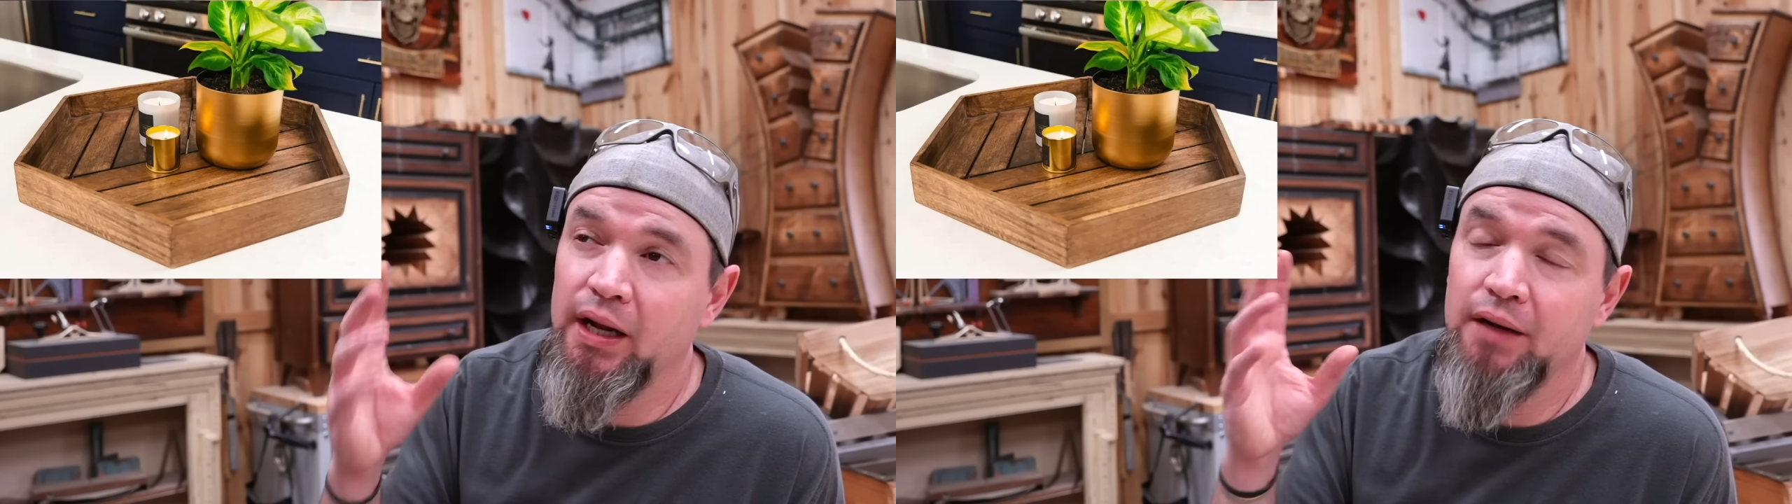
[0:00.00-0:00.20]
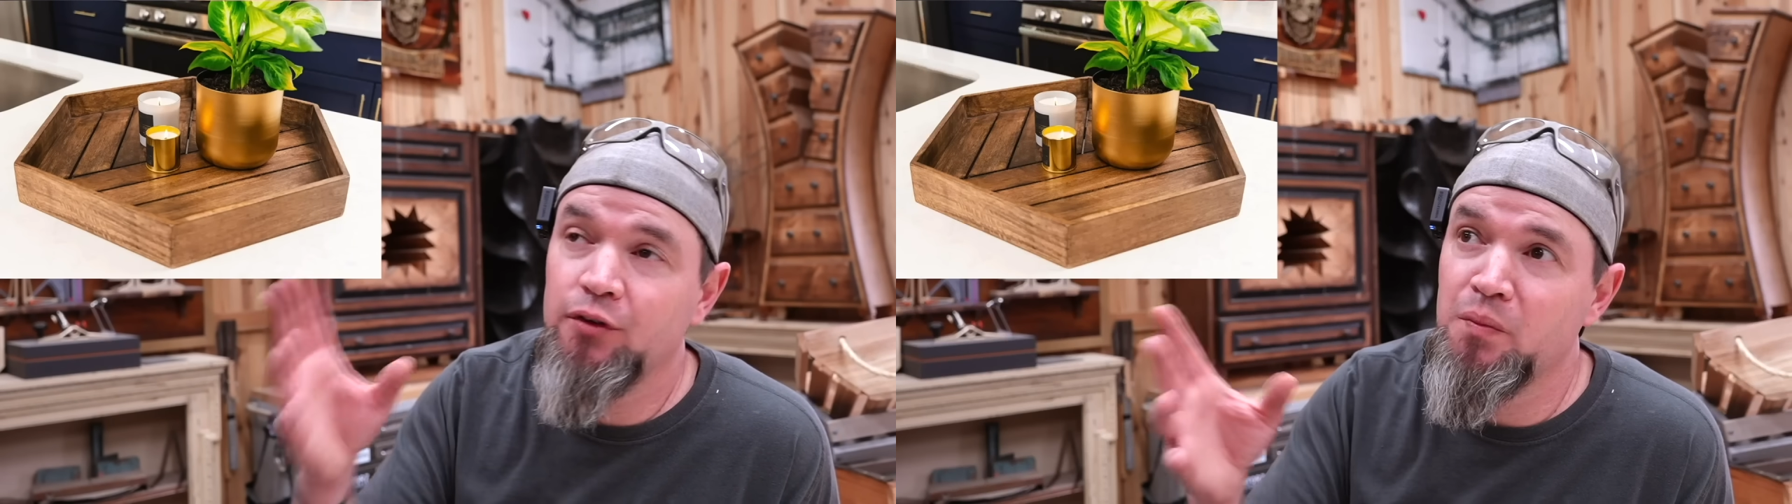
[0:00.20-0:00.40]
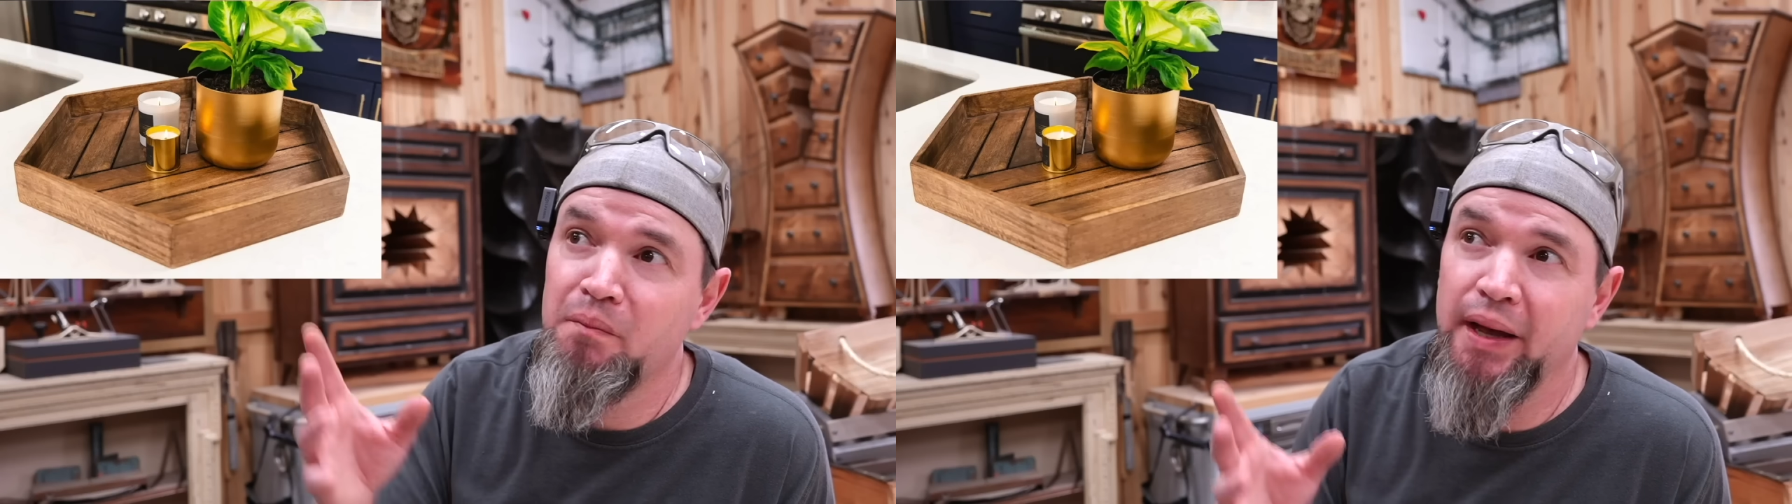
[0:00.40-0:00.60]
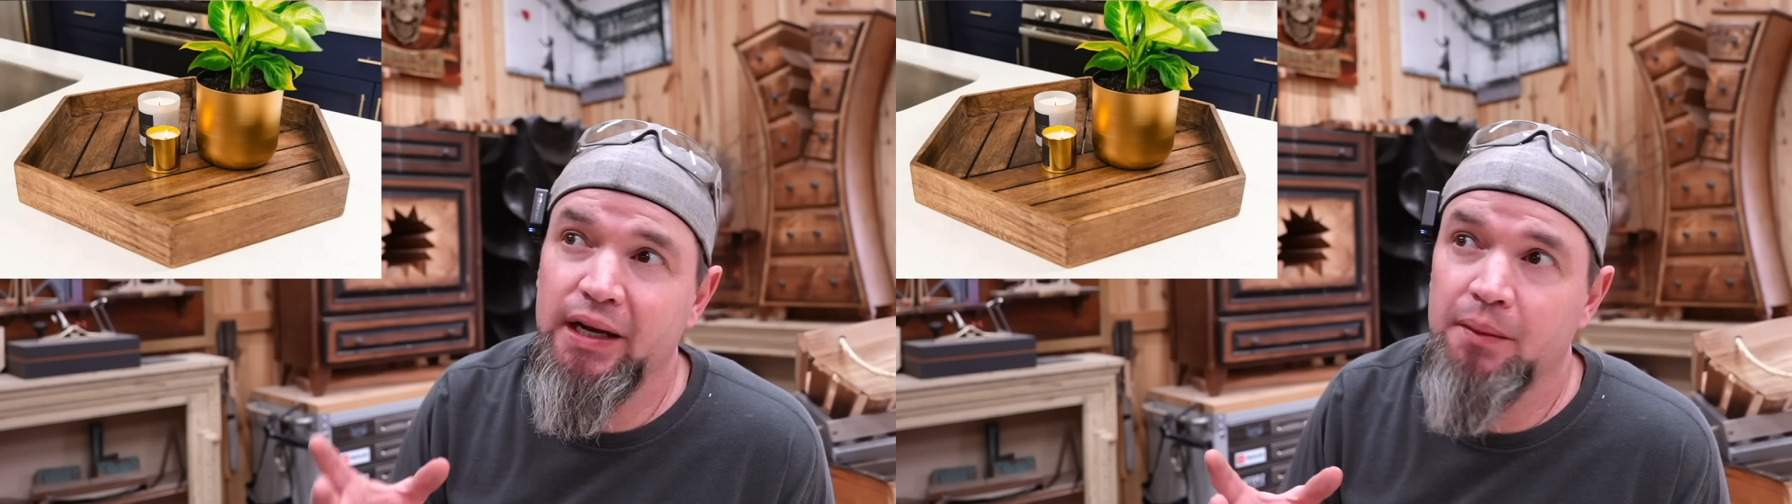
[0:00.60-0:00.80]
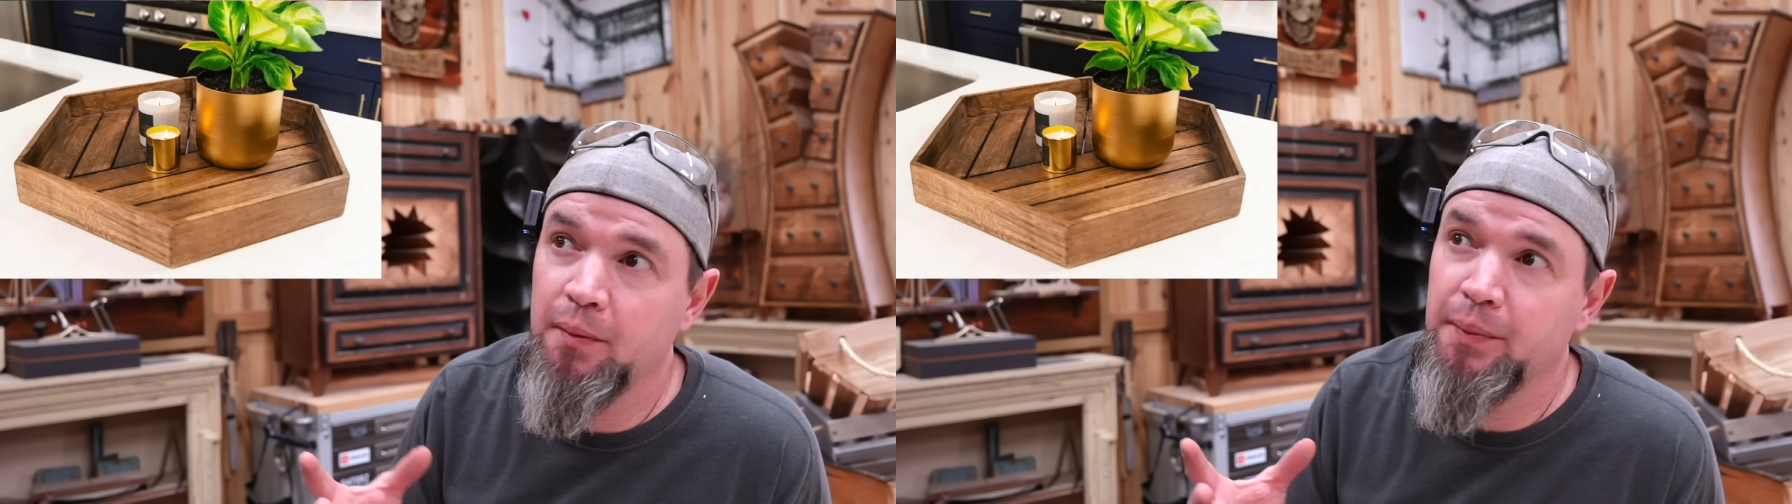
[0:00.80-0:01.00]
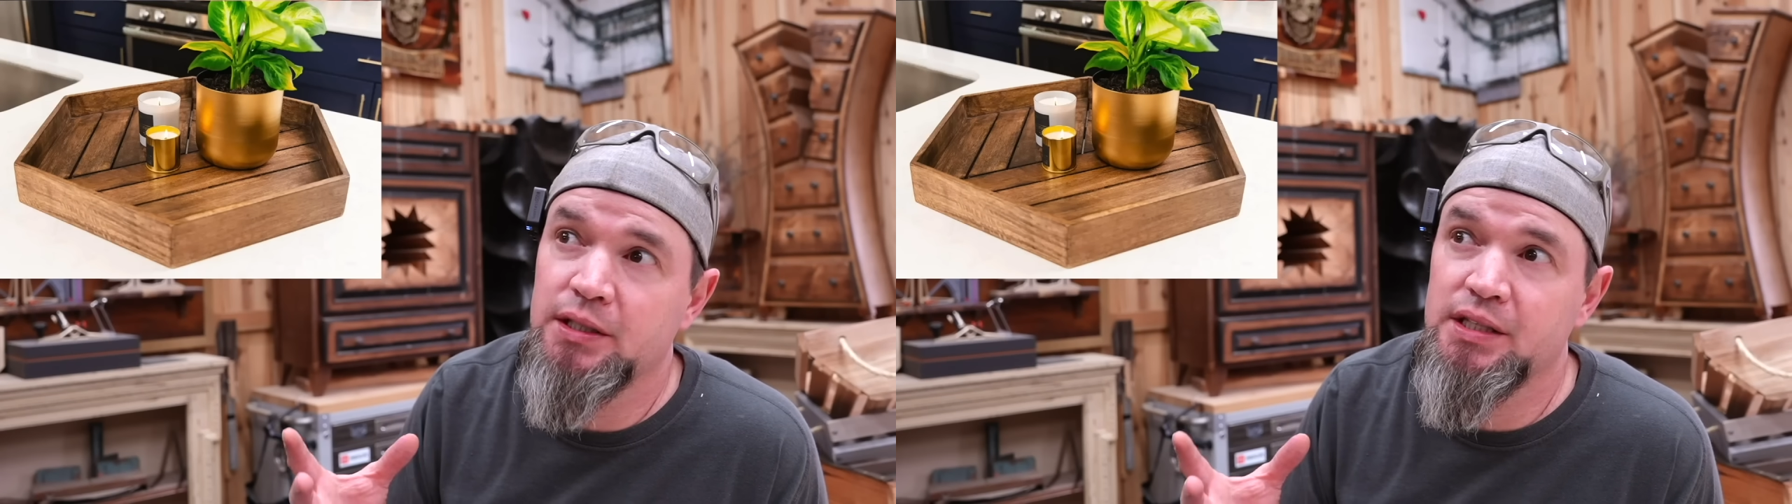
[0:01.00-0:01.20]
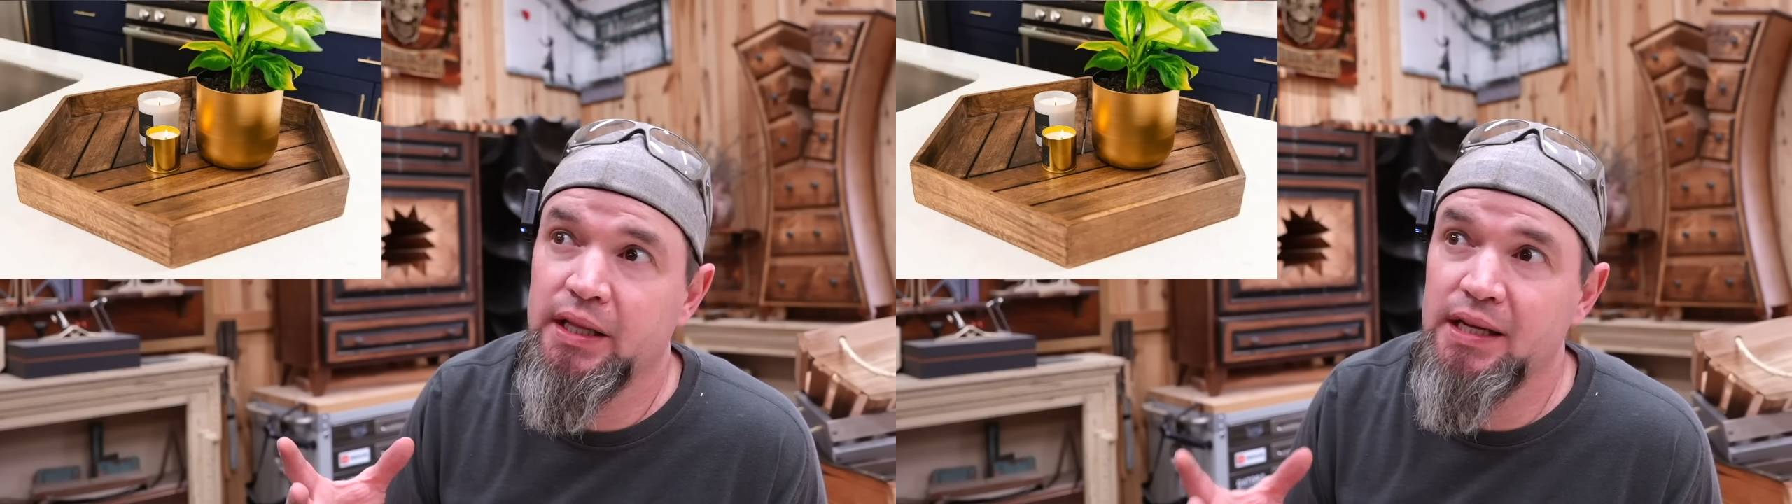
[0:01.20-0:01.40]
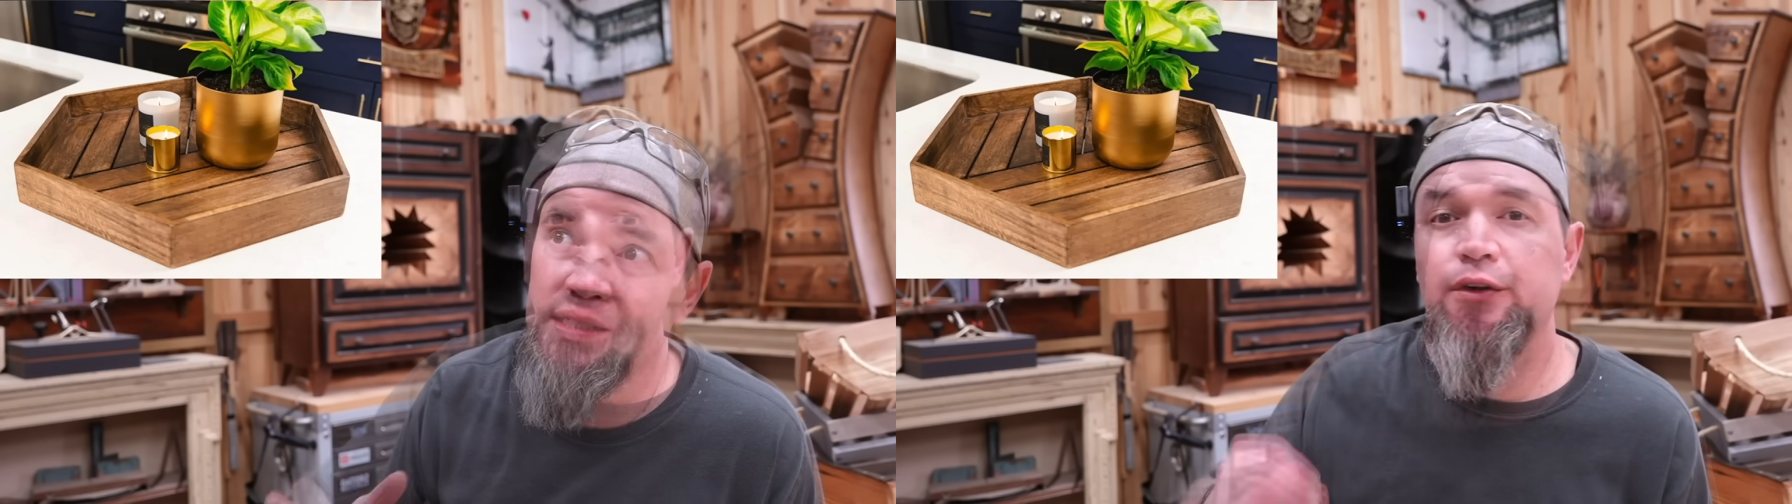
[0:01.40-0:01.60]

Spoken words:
And if you made up a bunch of these,